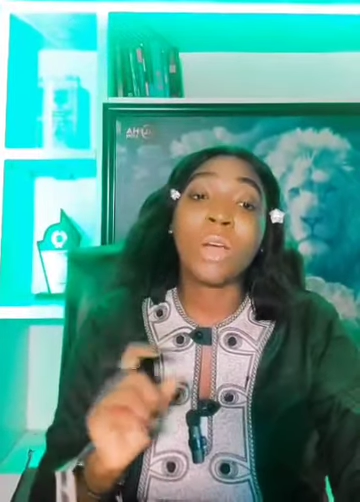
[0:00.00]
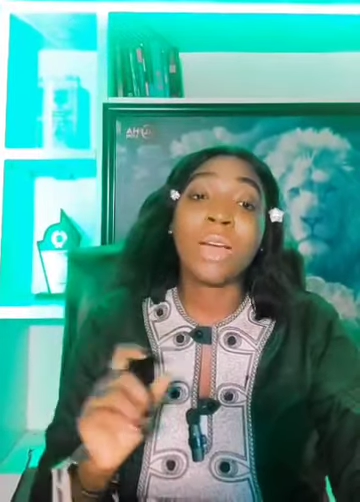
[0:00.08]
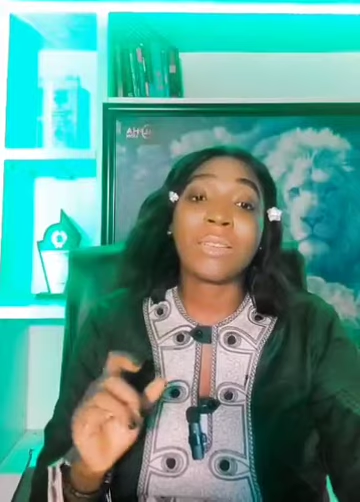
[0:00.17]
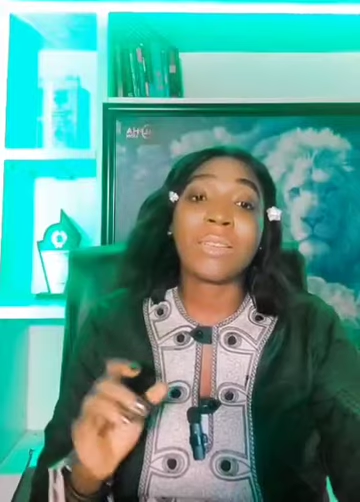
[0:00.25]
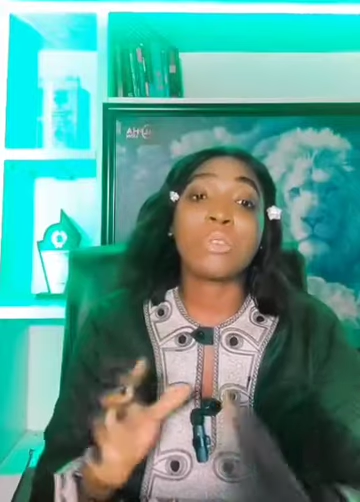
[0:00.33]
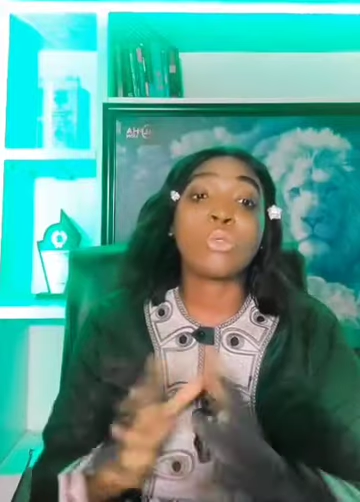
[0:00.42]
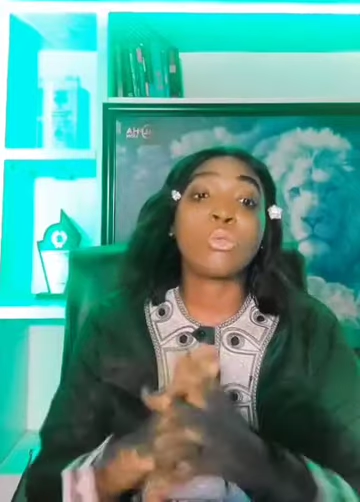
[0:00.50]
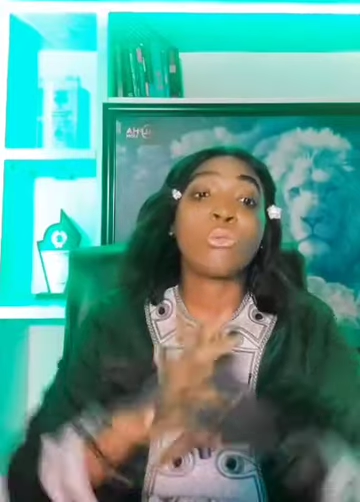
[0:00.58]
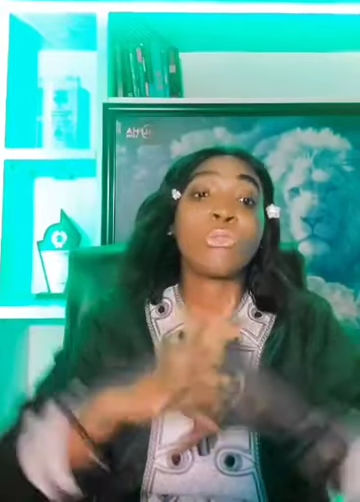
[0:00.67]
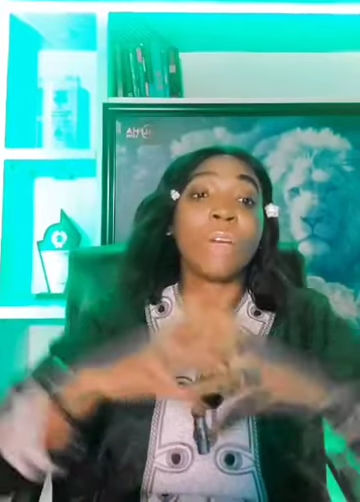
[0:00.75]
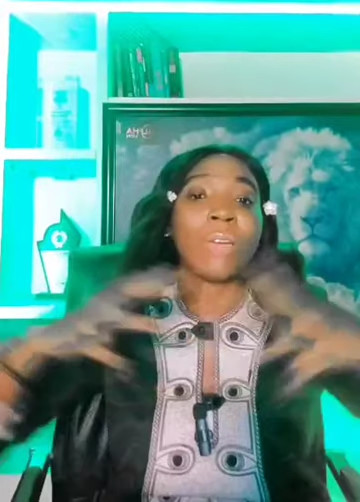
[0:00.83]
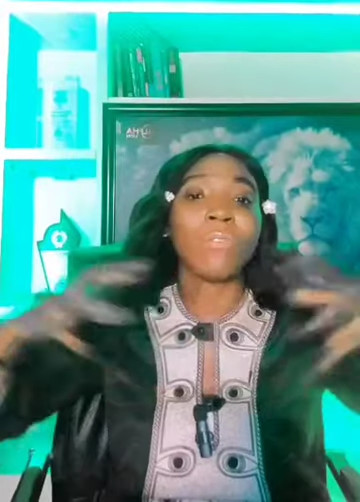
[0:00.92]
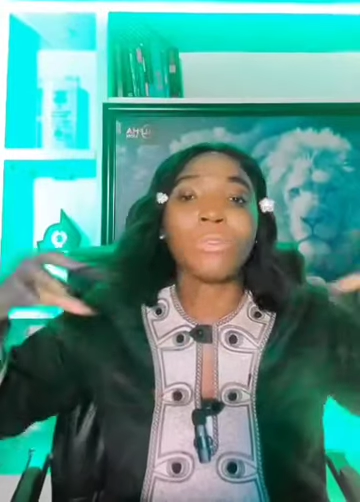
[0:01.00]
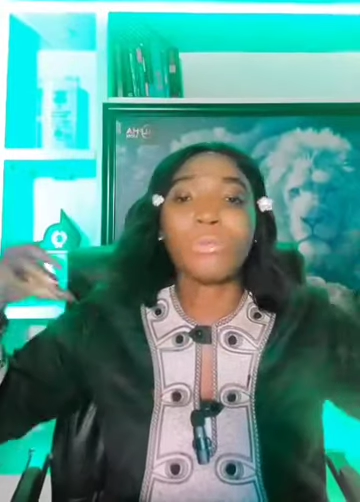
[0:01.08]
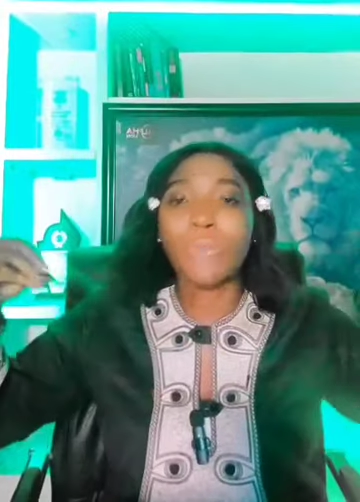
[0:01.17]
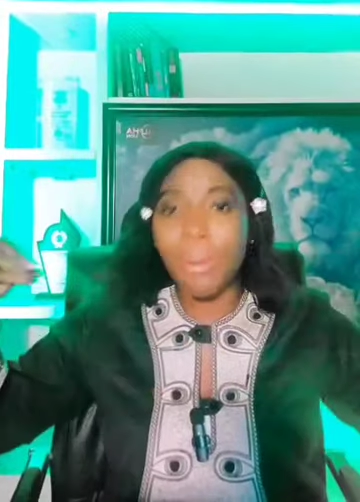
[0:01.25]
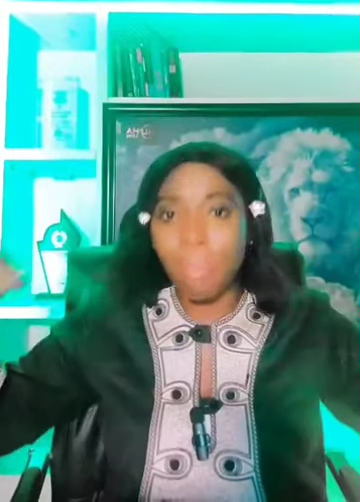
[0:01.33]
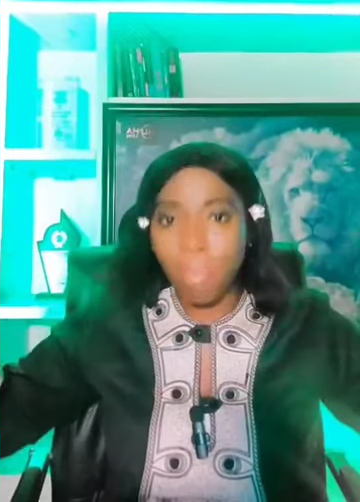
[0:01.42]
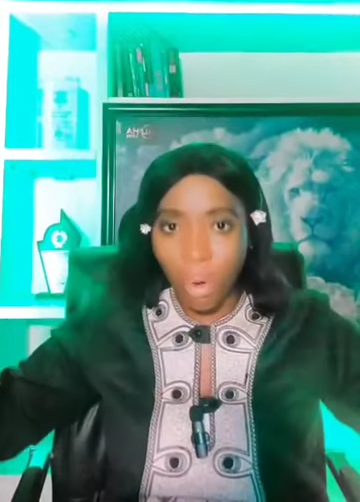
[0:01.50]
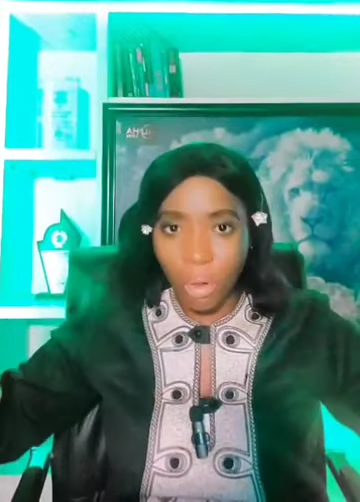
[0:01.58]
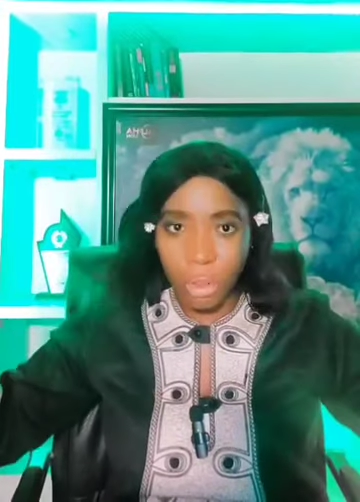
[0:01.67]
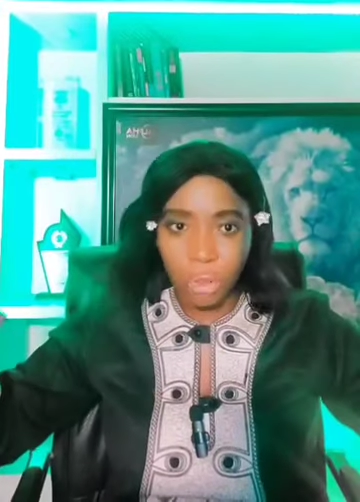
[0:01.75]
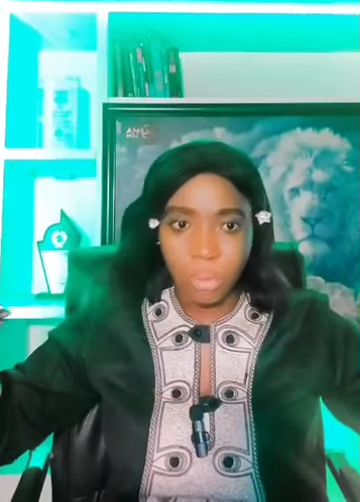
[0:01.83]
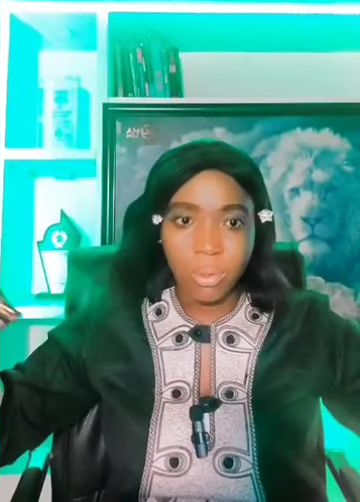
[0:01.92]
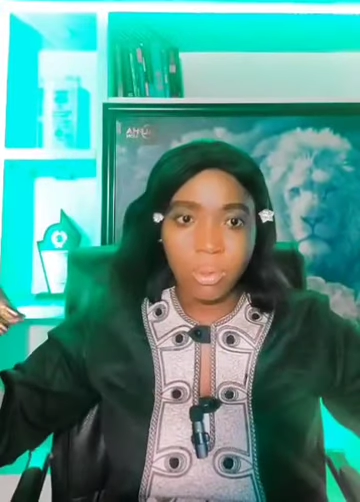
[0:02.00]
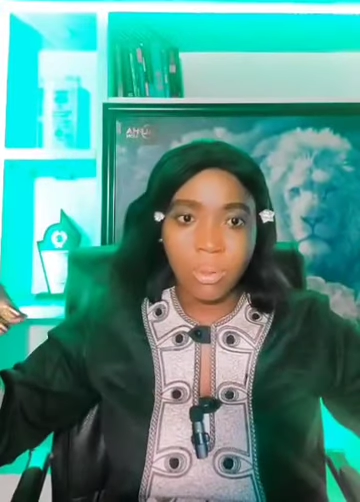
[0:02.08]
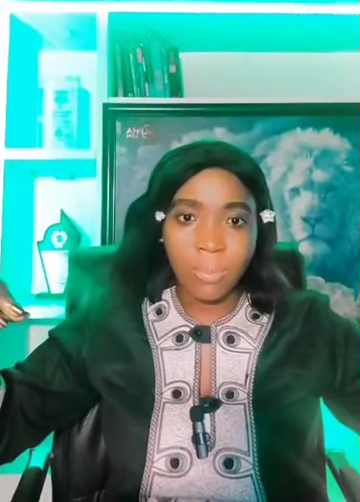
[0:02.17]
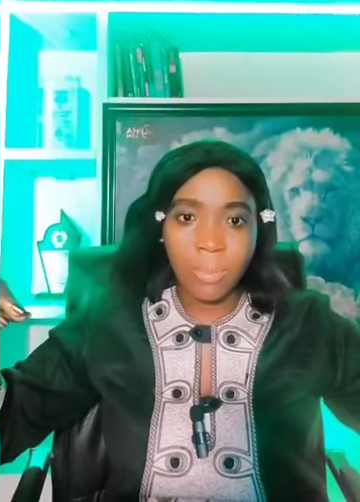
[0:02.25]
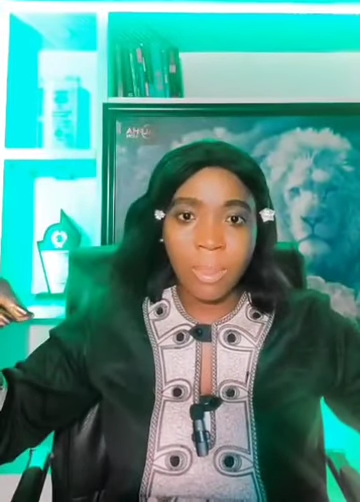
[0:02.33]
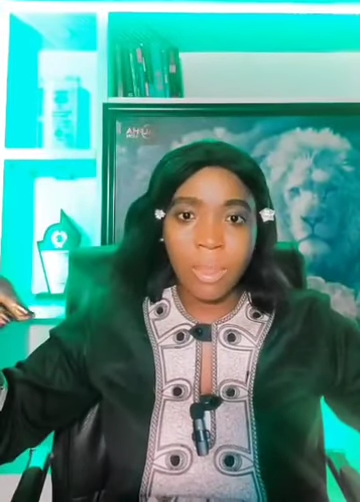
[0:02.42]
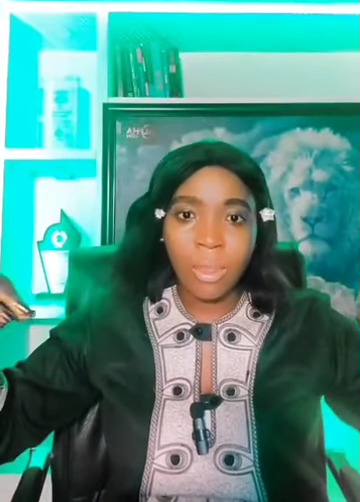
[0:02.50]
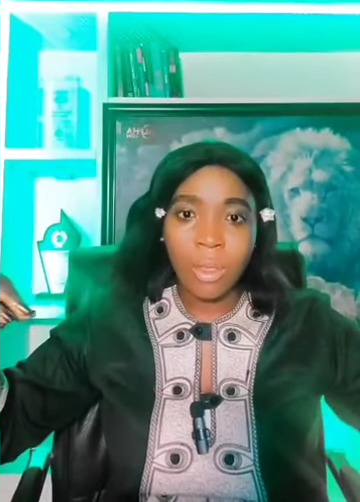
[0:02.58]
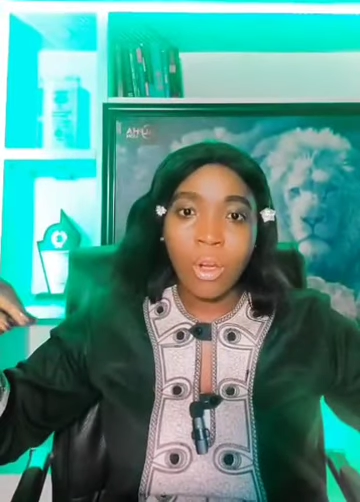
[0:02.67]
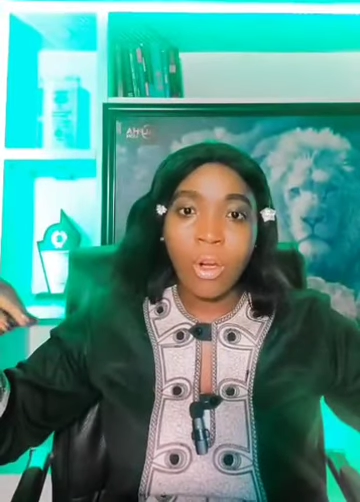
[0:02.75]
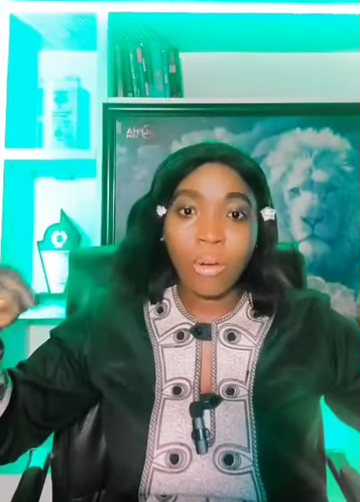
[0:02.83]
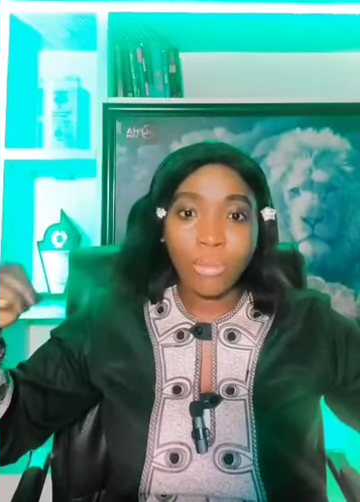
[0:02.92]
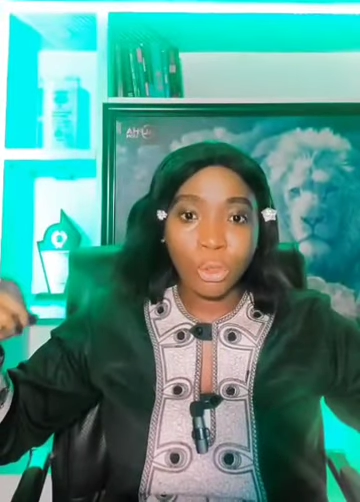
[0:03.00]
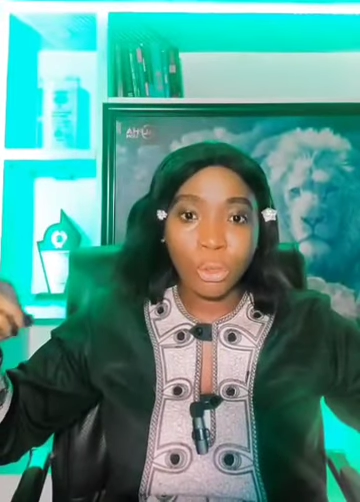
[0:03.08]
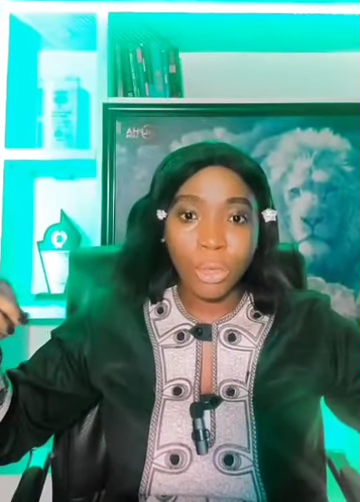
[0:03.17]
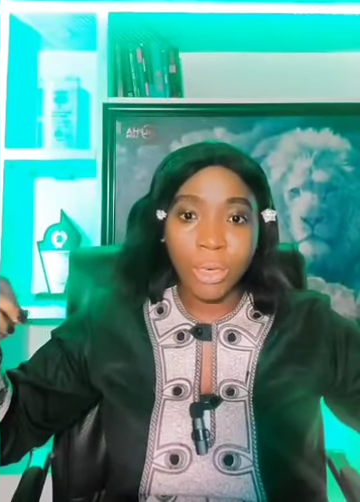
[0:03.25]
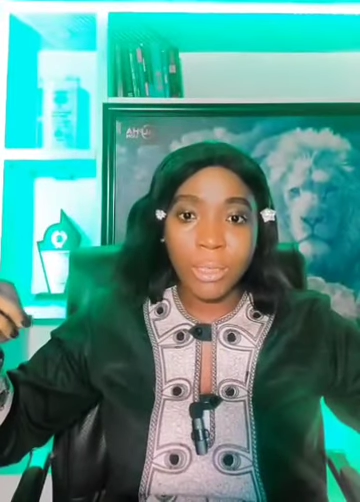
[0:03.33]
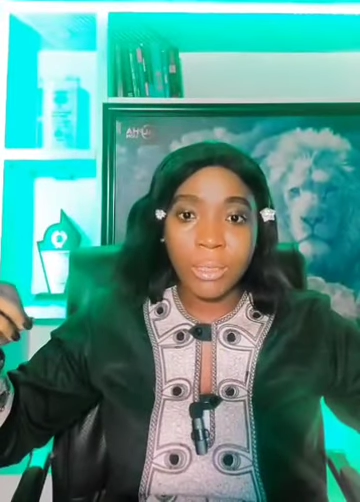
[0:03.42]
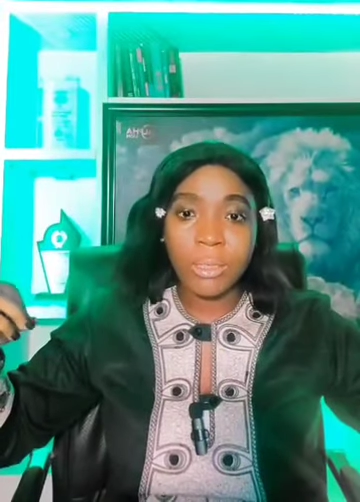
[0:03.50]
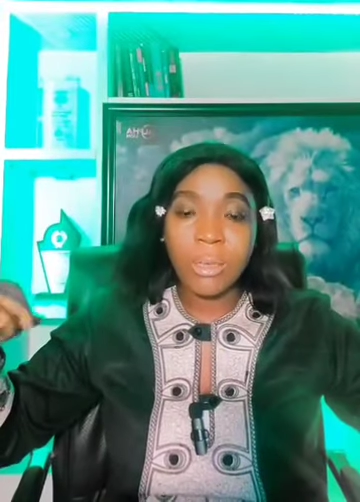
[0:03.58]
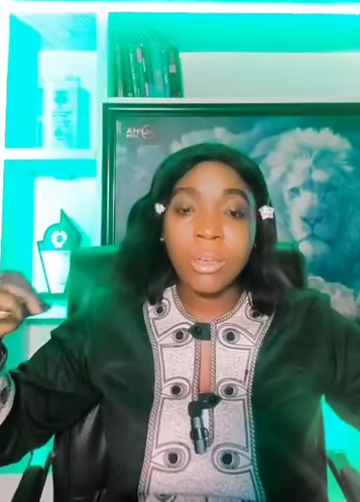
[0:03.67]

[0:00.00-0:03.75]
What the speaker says: access to 5 different modules of training,